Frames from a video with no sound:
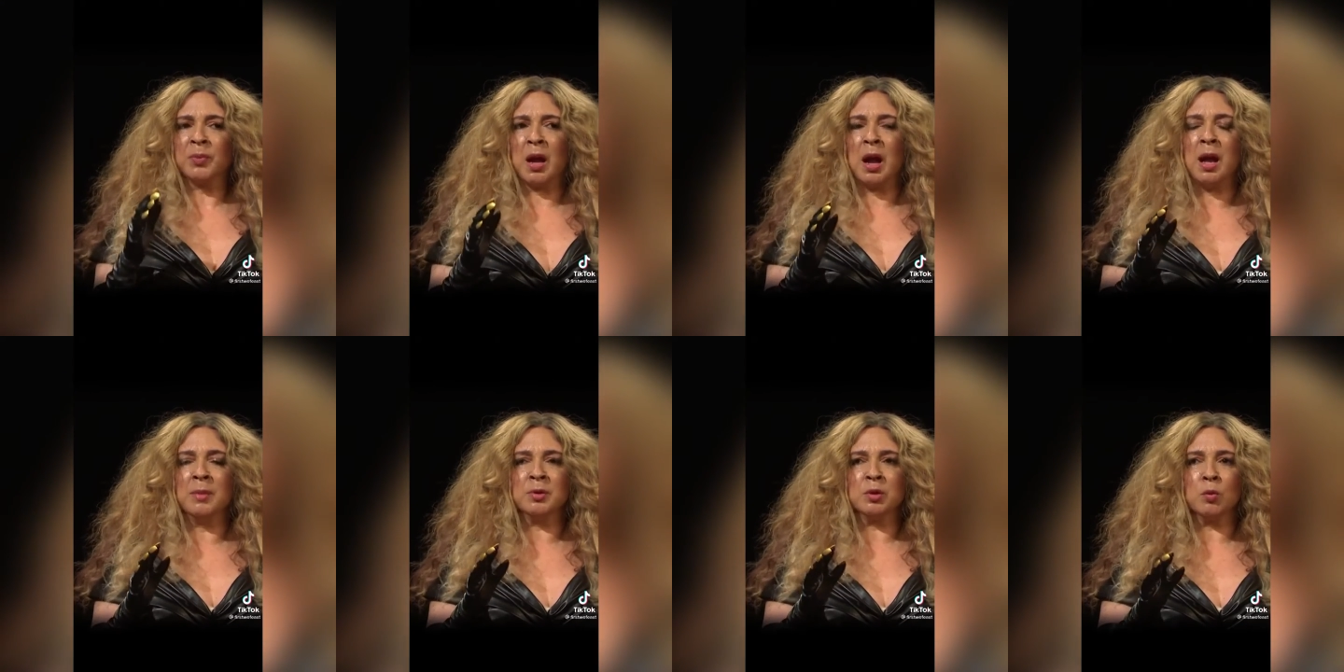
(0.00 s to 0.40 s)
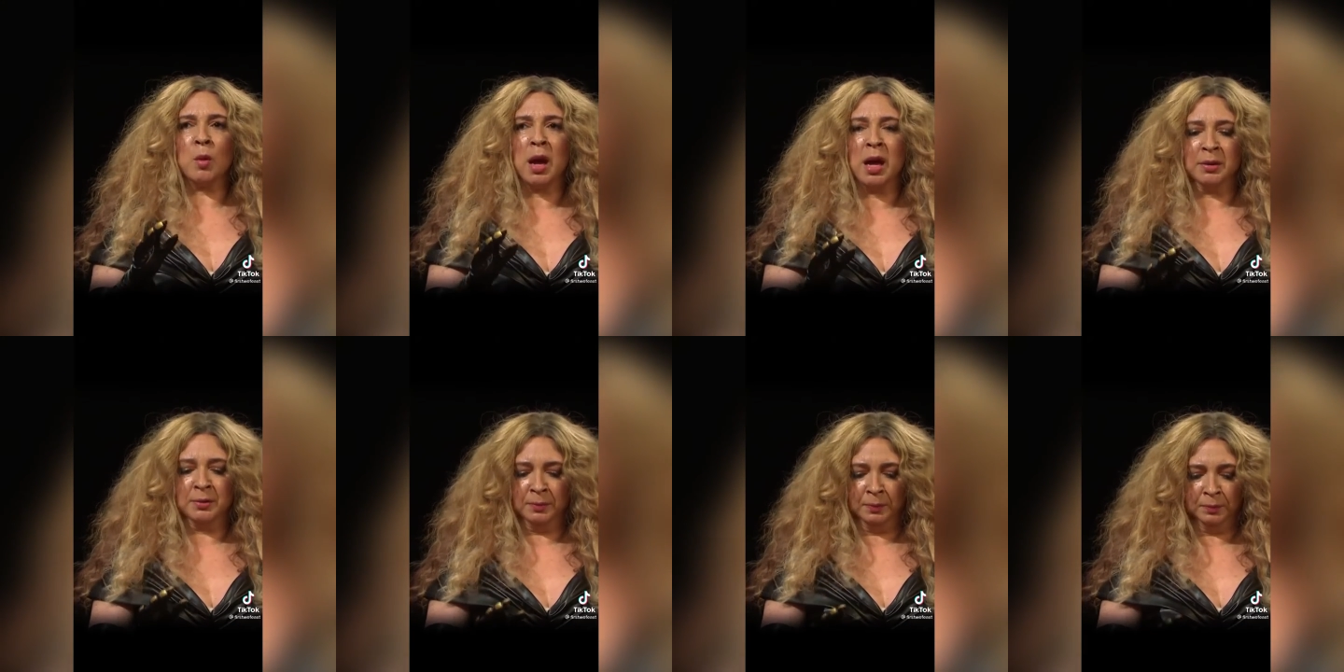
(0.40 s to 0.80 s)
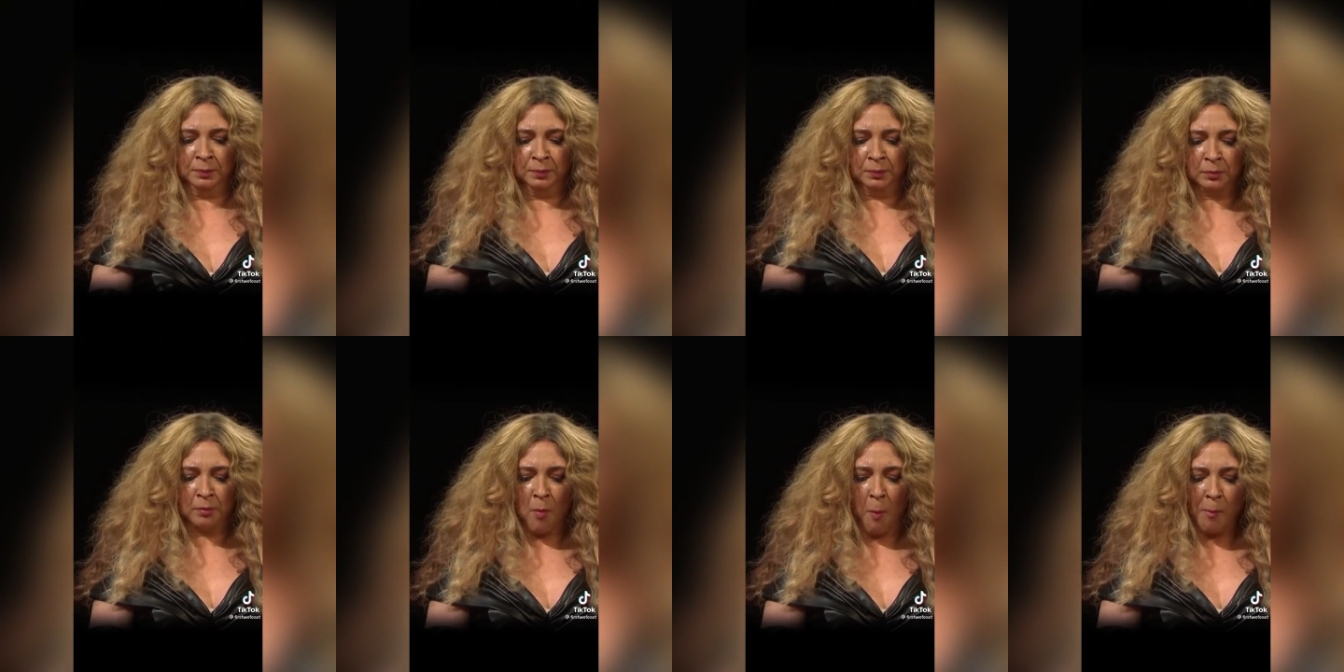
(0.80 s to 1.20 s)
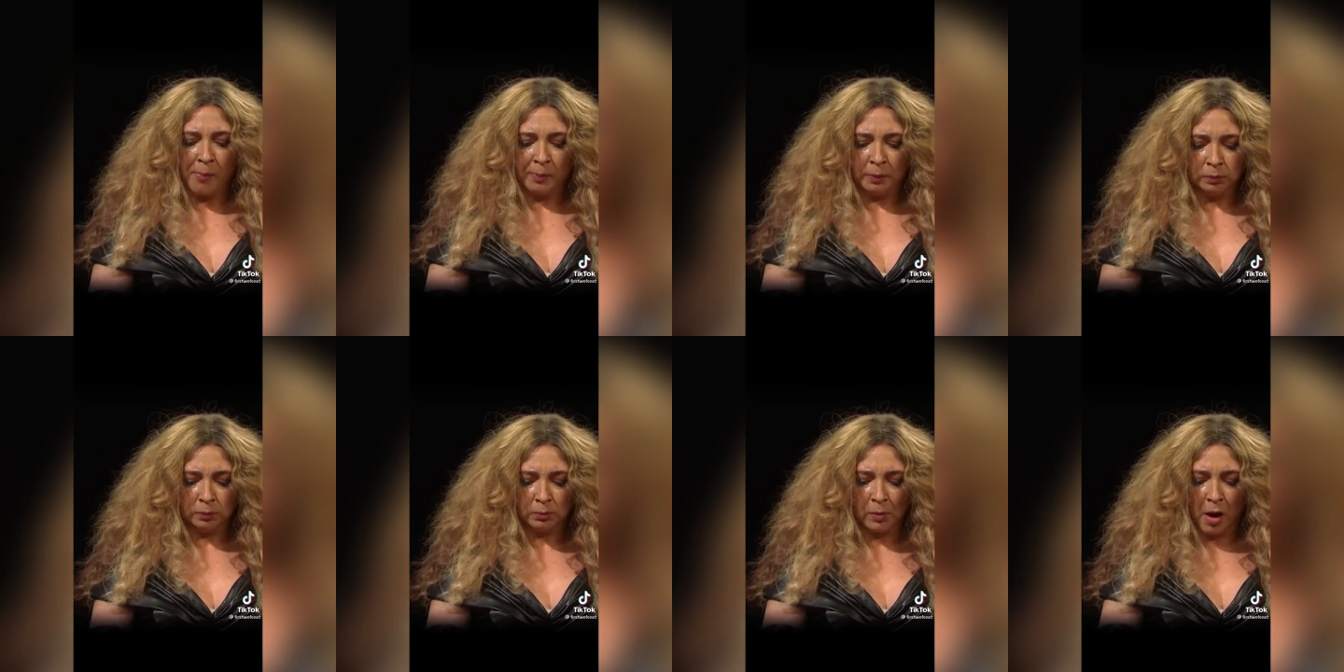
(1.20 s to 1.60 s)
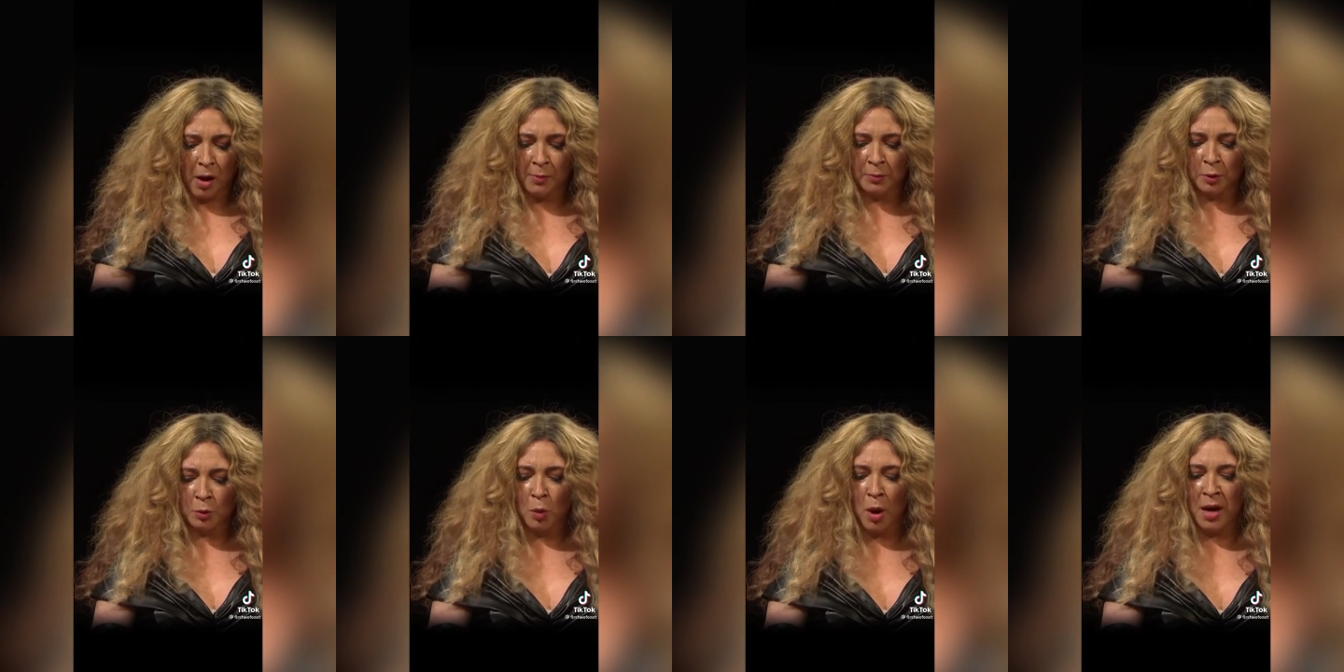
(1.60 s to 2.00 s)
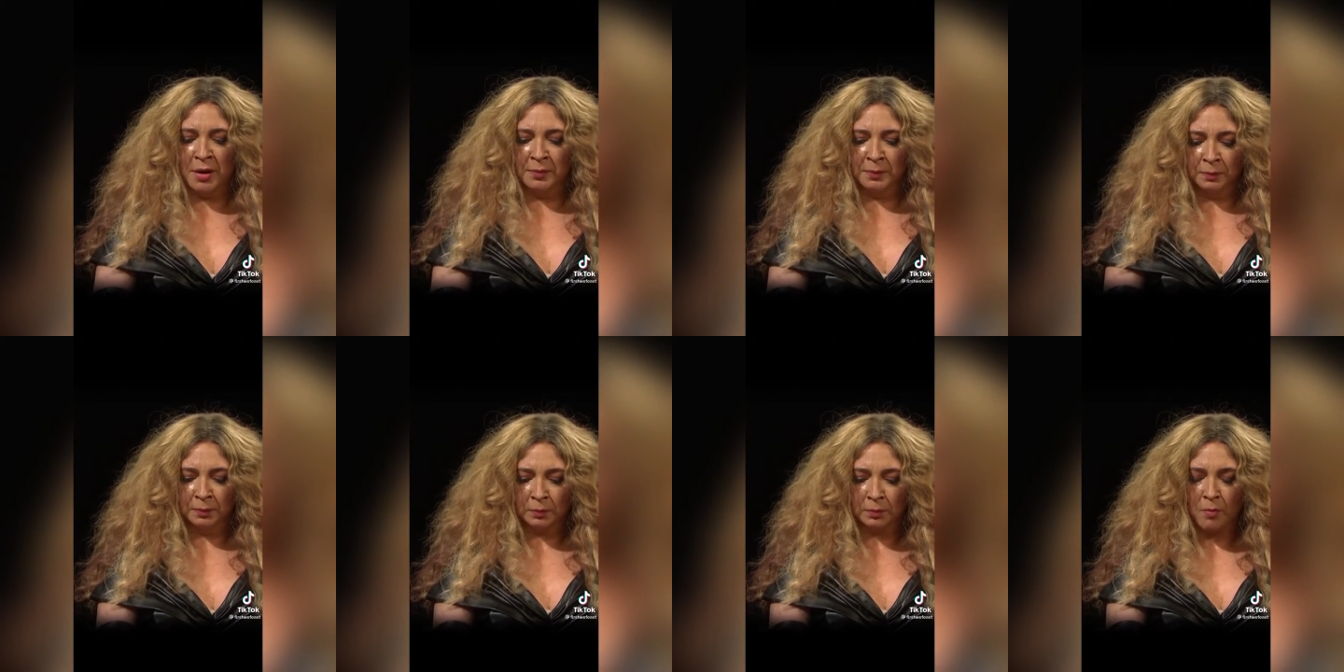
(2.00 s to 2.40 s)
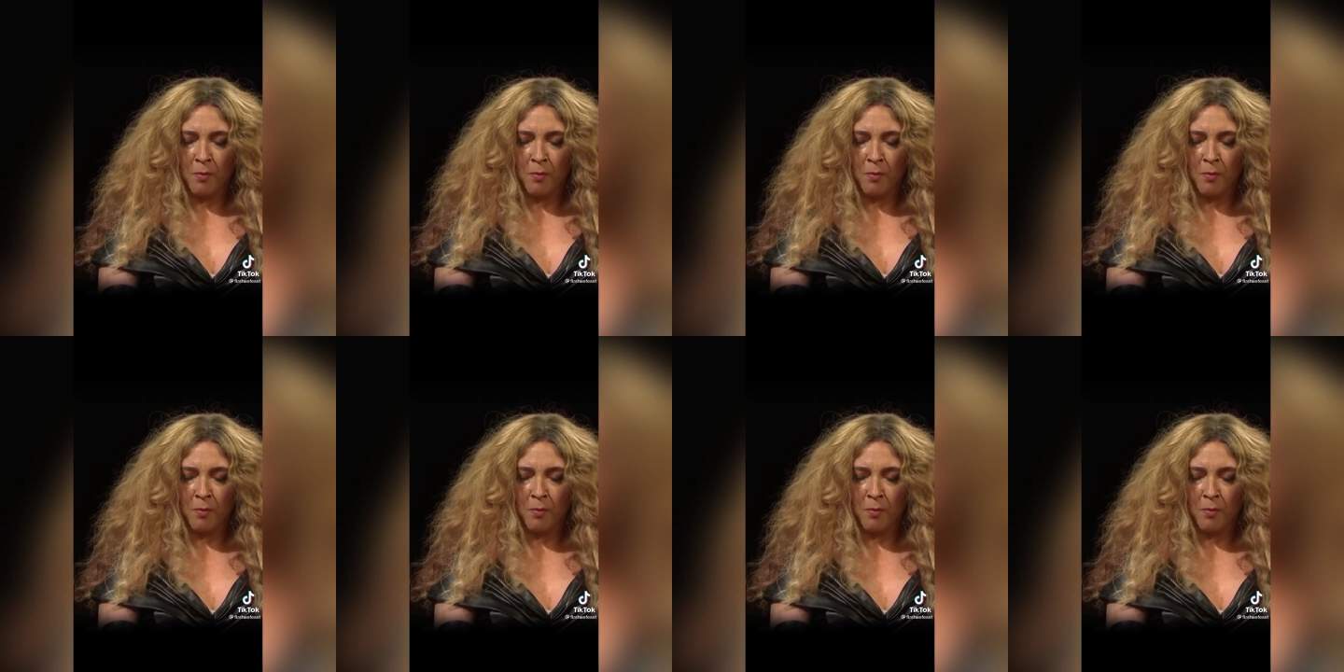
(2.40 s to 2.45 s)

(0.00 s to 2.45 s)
I'm sweating. I'm sweating.